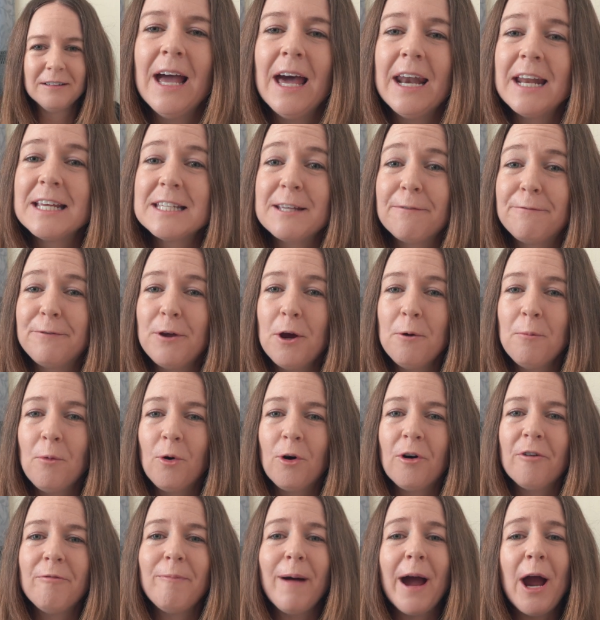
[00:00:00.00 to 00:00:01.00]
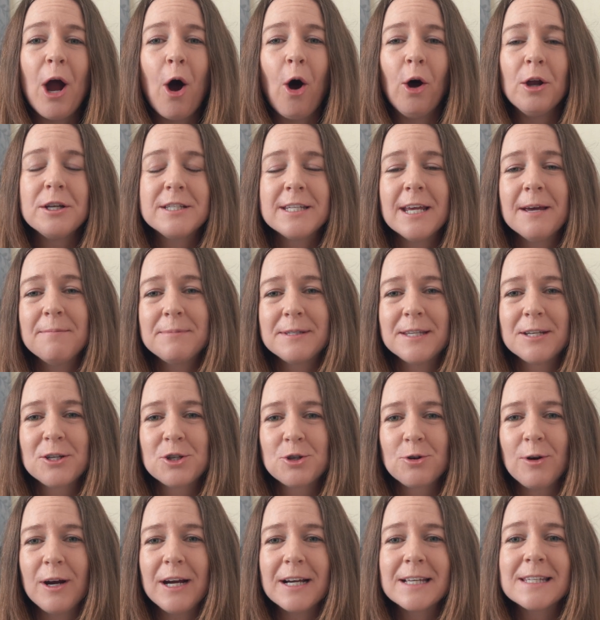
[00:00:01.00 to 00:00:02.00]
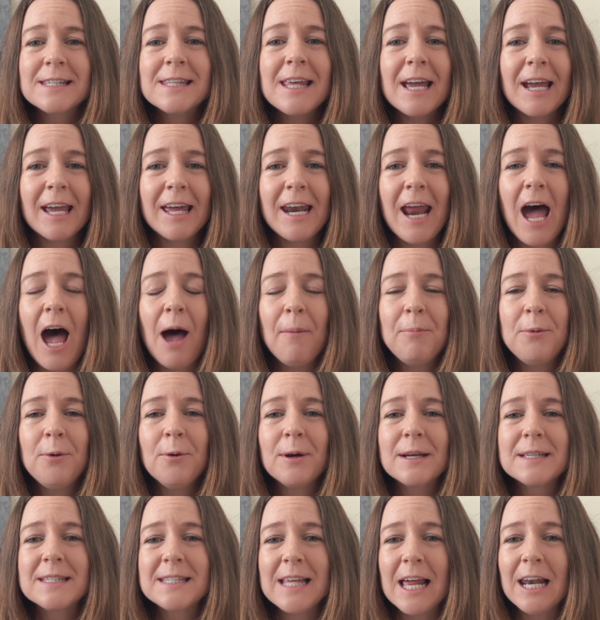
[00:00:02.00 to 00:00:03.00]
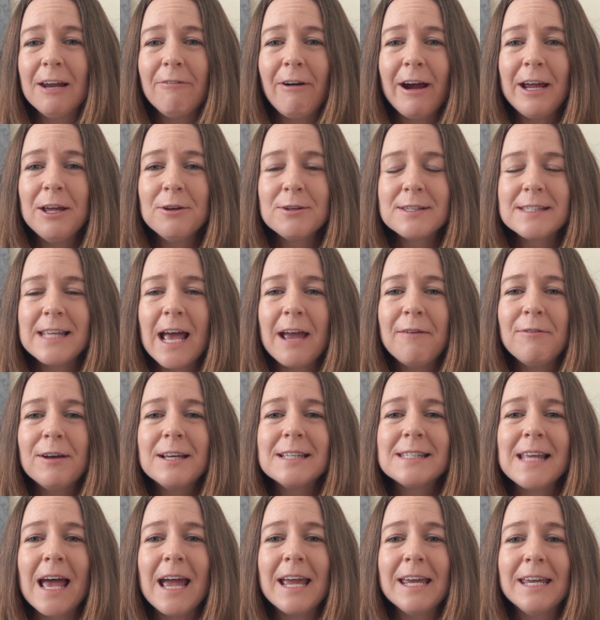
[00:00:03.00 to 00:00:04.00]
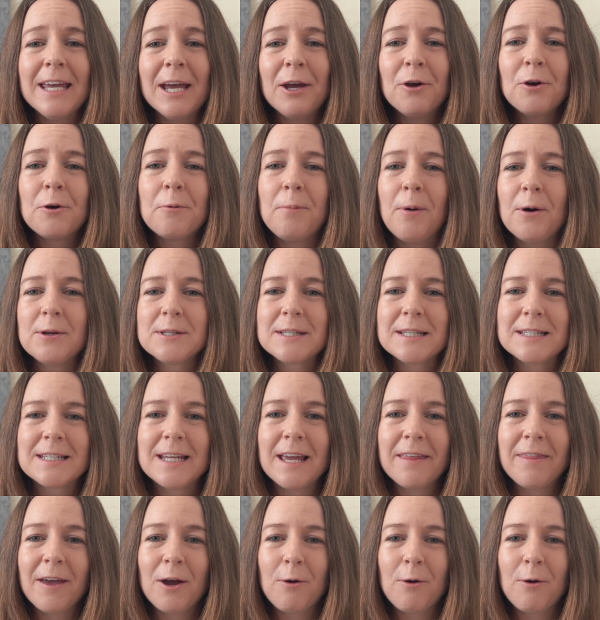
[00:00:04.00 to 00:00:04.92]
It has a few more of my hot tips and tricks that can help you accelerate your savings and get your deposit together